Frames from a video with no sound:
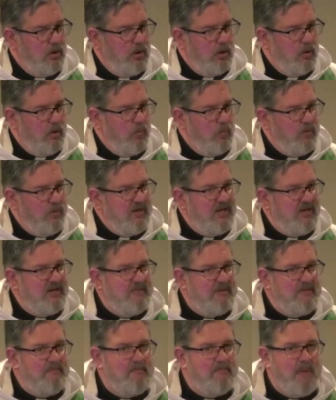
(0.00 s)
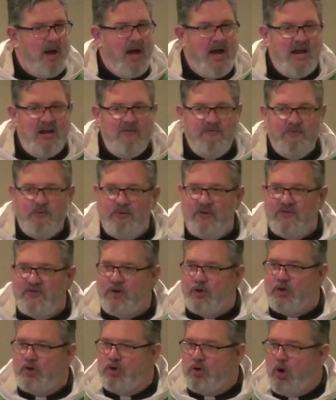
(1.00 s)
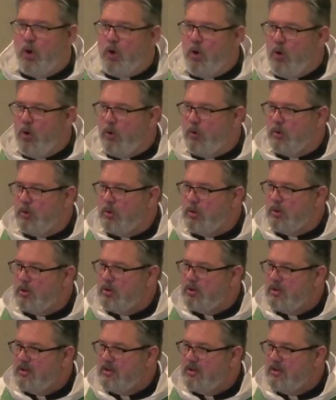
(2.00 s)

we need to be mindful that the goal